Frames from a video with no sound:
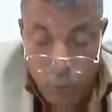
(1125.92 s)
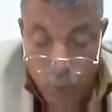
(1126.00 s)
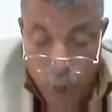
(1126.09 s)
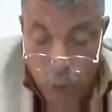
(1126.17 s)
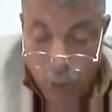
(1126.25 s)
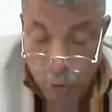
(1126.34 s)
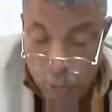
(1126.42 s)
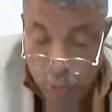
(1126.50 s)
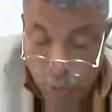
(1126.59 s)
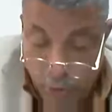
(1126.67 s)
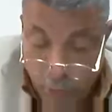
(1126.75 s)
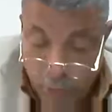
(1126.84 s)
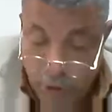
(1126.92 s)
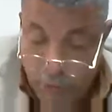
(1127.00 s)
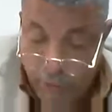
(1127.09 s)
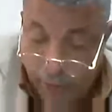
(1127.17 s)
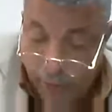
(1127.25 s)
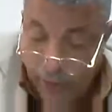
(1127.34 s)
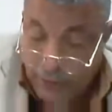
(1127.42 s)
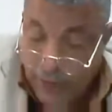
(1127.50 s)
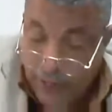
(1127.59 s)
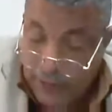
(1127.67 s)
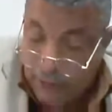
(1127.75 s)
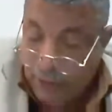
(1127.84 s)
One who uses various
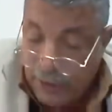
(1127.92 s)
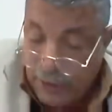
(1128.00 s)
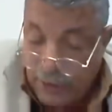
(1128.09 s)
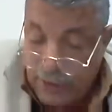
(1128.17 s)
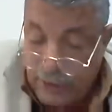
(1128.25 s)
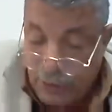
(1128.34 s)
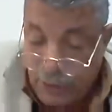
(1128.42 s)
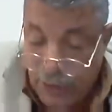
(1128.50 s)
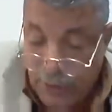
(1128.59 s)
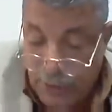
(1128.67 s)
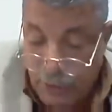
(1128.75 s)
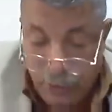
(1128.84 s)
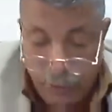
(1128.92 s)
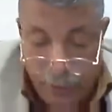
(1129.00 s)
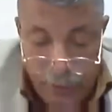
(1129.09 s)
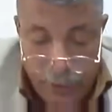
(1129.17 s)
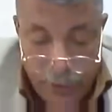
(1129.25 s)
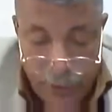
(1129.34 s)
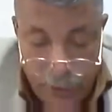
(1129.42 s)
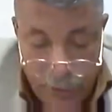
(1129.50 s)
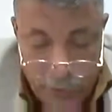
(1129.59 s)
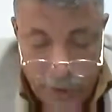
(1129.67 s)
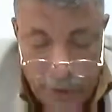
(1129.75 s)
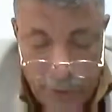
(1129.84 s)
and even contradictory
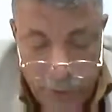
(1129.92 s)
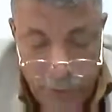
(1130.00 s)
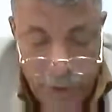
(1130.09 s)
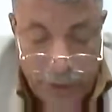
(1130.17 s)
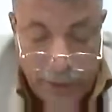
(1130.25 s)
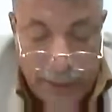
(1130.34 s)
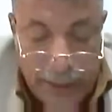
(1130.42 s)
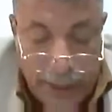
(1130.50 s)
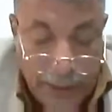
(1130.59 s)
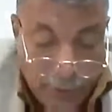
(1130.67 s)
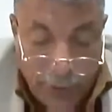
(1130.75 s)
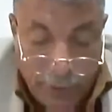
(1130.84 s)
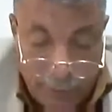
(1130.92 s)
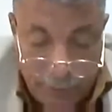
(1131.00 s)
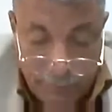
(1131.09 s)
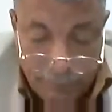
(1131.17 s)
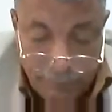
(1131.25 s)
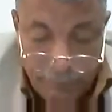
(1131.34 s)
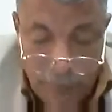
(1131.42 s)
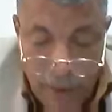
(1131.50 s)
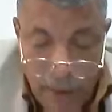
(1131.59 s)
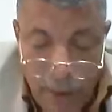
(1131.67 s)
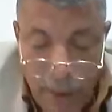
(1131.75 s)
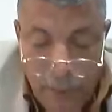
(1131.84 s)
theories in critiquing a text.
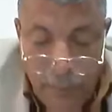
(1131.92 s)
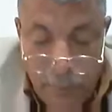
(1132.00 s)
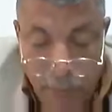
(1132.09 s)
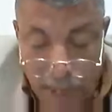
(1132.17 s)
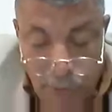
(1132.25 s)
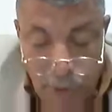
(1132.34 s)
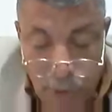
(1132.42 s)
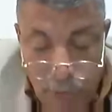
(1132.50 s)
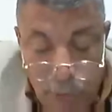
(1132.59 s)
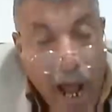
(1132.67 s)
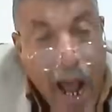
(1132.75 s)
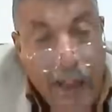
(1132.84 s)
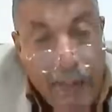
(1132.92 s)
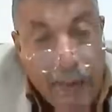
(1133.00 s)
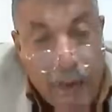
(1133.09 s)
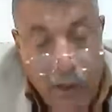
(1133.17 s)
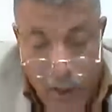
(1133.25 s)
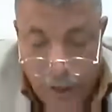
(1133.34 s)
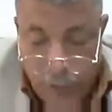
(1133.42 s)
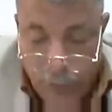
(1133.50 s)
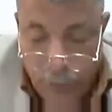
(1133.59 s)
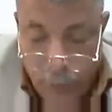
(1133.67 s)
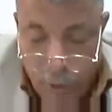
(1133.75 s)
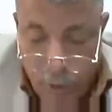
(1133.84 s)
The basis for either kind
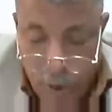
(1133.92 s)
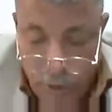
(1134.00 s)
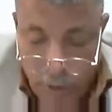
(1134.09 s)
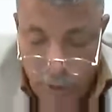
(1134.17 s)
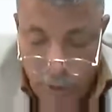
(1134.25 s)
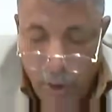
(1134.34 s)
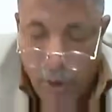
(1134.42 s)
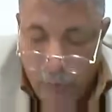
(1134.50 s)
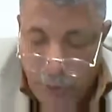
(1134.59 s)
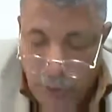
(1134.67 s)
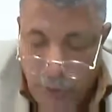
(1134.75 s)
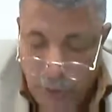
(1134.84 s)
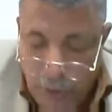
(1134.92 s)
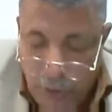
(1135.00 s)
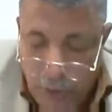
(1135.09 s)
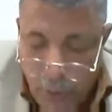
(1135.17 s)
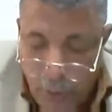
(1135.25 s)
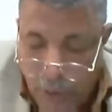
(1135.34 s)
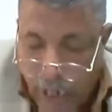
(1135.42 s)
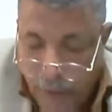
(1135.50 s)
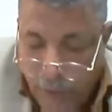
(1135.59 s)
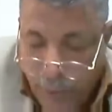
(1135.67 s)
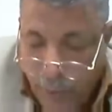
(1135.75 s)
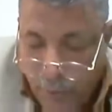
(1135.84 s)
of work of a critic or
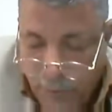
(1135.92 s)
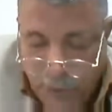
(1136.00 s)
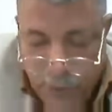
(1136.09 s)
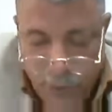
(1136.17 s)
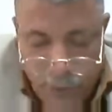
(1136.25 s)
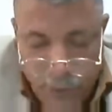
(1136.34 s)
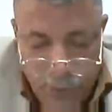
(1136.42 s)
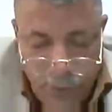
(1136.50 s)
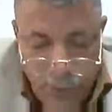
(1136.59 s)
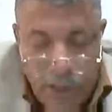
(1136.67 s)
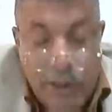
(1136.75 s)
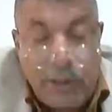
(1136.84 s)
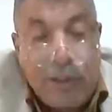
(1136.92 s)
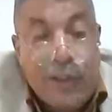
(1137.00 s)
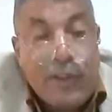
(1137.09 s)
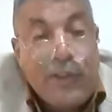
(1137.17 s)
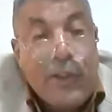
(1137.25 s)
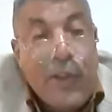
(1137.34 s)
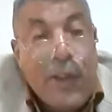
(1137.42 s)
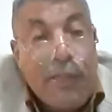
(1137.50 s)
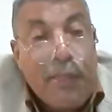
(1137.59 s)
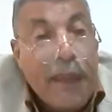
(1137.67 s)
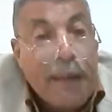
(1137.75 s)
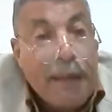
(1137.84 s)
any form of criticism is literary
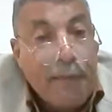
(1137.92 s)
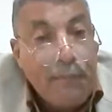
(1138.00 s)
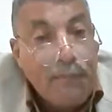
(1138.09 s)
theory.